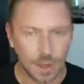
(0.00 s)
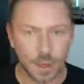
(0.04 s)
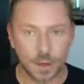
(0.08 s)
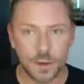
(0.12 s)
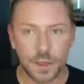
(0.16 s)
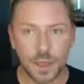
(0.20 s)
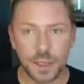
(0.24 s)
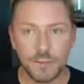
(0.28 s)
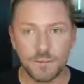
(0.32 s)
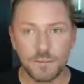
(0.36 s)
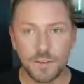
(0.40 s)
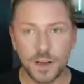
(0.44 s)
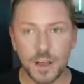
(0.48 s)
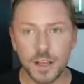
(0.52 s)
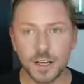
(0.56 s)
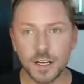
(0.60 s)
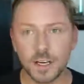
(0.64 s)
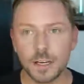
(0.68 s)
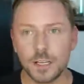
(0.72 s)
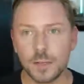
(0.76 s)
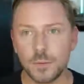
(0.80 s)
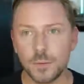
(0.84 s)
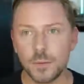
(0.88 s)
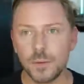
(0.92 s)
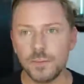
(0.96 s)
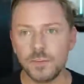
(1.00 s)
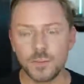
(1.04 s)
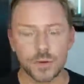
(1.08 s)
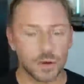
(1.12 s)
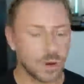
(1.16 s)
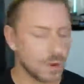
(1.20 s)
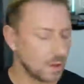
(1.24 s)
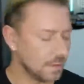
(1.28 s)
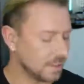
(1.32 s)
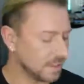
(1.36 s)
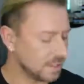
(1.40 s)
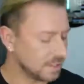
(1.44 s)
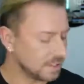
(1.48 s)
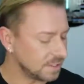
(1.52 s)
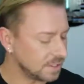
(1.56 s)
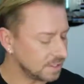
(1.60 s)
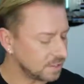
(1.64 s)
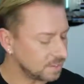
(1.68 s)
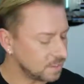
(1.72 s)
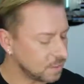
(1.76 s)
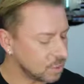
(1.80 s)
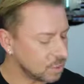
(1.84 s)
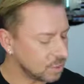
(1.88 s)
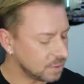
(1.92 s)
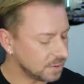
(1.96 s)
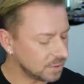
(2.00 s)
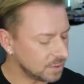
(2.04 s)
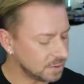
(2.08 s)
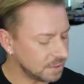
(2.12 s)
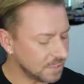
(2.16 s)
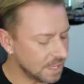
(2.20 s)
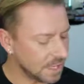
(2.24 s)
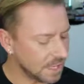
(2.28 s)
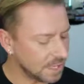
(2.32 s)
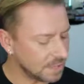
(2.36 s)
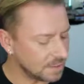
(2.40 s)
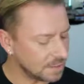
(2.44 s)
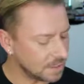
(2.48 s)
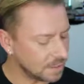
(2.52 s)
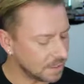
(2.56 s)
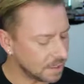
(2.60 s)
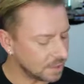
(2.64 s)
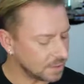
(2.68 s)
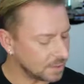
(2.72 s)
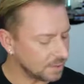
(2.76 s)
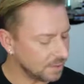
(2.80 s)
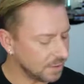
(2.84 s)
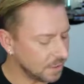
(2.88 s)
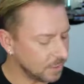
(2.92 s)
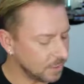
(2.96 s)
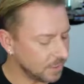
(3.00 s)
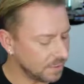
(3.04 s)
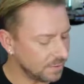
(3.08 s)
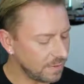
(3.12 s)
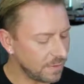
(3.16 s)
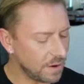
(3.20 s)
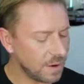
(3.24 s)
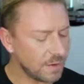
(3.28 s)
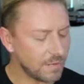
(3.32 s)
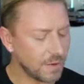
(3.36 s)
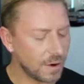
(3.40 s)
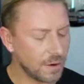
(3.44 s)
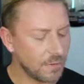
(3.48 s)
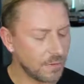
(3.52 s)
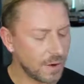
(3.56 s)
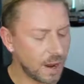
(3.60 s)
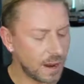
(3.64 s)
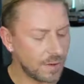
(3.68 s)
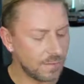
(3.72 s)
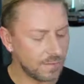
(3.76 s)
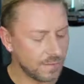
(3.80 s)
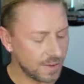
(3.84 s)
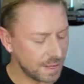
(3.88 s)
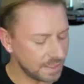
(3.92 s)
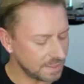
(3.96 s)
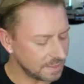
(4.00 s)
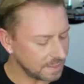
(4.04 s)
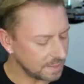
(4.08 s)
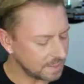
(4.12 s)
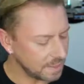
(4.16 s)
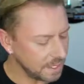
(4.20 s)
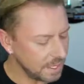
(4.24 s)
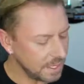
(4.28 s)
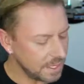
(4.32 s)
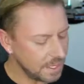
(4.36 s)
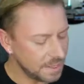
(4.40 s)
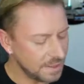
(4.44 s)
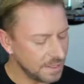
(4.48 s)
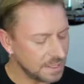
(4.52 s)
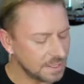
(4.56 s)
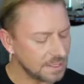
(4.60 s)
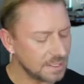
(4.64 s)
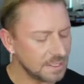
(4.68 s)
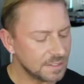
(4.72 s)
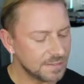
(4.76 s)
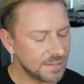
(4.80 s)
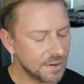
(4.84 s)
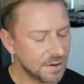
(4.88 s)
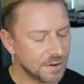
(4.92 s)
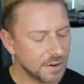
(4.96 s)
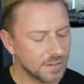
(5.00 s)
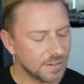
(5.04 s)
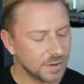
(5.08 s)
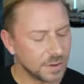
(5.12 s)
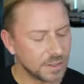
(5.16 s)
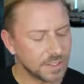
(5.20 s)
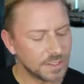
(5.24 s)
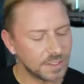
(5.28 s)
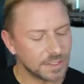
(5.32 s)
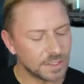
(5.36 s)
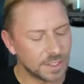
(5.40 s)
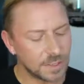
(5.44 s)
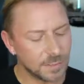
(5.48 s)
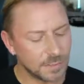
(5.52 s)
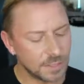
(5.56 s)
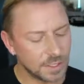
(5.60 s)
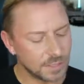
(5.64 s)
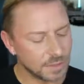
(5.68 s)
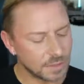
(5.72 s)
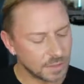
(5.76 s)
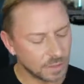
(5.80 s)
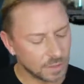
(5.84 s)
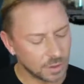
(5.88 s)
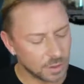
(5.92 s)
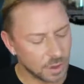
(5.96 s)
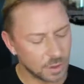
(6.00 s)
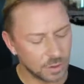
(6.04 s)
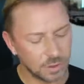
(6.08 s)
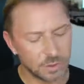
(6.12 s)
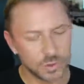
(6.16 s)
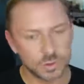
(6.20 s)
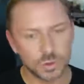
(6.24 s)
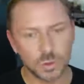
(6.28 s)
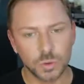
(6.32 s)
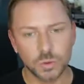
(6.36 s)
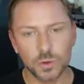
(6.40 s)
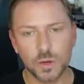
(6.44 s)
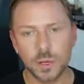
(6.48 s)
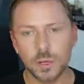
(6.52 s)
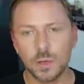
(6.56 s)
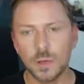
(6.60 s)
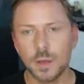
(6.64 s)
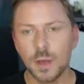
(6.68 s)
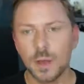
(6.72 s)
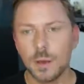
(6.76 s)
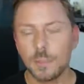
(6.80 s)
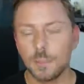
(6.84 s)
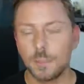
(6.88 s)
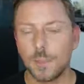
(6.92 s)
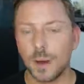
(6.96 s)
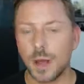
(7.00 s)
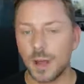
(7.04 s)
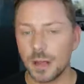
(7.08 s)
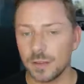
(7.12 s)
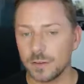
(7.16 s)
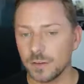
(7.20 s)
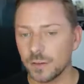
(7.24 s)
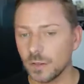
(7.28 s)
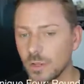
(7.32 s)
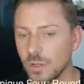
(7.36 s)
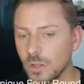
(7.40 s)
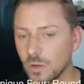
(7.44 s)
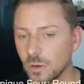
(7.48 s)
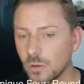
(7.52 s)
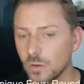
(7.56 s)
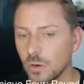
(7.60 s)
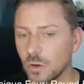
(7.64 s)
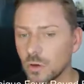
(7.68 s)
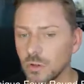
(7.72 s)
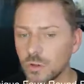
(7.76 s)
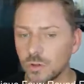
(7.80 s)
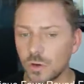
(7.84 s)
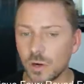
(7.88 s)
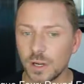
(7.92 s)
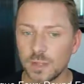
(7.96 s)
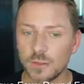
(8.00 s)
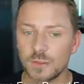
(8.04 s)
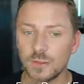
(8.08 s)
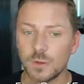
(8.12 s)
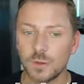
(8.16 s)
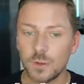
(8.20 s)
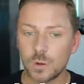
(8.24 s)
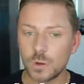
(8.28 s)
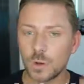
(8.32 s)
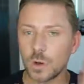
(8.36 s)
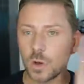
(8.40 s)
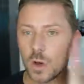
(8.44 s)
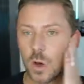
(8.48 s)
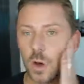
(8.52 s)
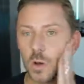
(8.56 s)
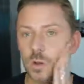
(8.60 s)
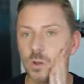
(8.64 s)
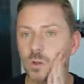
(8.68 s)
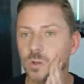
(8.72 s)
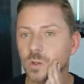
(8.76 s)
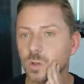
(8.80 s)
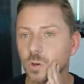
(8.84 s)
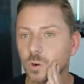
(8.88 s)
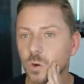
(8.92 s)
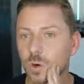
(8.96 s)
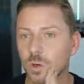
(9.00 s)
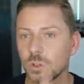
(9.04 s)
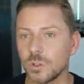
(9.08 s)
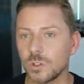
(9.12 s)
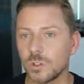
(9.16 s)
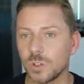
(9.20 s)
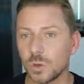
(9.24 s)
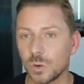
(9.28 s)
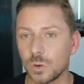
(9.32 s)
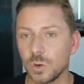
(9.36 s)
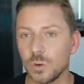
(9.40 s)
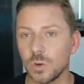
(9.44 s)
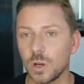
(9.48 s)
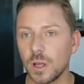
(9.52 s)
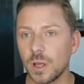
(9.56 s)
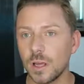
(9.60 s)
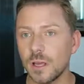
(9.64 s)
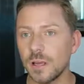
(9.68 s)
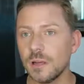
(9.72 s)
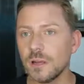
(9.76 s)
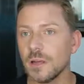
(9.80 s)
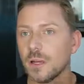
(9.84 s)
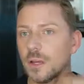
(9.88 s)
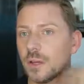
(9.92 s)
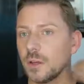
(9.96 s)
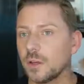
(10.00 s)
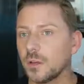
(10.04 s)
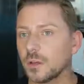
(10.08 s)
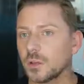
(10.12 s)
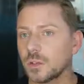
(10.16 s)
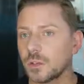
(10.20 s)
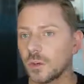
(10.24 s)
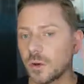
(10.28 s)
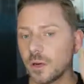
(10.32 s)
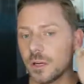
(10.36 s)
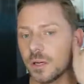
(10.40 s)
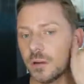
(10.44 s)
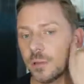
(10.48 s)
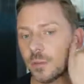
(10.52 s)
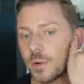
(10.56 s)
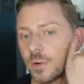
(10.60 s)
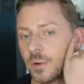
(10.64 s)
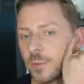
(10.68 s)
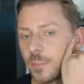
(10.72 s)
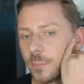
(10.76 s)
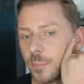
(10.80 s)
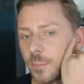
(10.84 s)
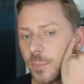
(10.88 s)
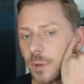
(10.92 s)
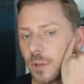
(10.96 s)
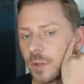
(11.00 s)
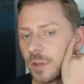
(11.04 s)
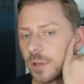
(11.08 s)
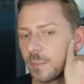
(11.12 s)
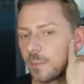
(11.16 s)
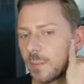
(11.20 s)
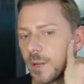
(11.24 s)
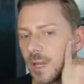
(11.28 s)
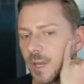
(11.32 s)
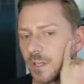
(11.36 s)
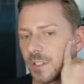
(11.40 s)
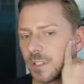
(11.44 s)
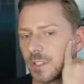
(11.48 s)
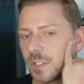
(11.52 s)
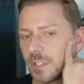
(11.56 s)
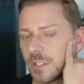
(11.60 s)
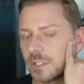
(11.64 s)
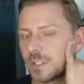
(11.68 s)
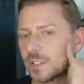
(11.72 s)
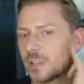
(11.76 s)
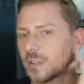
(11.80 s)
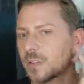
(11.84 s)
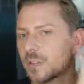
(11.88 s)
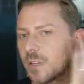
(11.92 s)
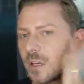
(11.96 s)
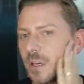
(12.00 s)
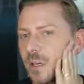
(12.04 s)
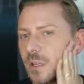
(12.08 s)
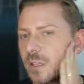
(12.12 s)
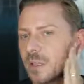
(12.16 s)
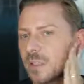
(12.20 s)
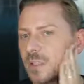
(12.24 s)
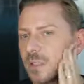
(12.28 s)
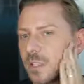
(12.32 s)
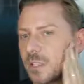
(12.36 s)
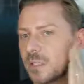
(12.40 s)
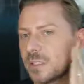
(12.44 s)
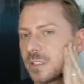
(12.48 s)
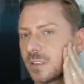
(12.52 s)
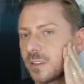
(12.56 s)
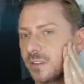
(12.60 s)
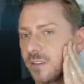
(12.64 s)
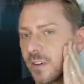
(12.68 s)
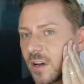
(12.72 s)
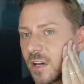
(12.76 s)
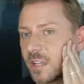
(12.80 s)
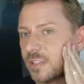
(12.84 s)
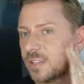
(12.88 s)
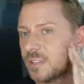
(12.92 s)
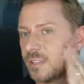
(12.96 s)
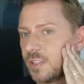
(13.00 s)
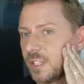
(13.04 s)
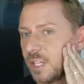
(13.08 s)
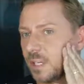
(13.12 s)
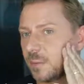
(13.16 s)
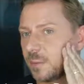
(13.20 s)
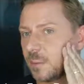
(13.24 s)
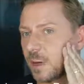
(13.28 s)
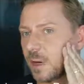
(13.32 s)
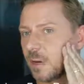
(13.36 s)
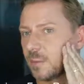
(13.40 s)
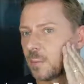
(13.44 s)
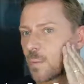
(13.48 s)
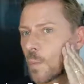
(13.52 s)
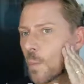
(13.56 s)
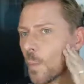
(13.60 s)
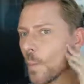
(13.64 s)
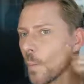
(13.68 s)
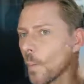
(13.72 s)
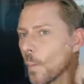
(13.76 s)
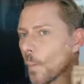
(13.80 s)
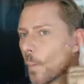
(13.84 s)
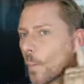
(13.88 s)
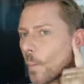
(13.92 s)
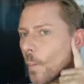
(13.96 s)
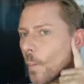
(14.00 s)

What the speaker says: Okay, finally we've got, this is more geared to those of you with very, very round faces. This is very, very similar to contouring, but you're not trying to contour a jawline. You're trying to put the blusher, so you're sucking your cheeks to find your cheekbone,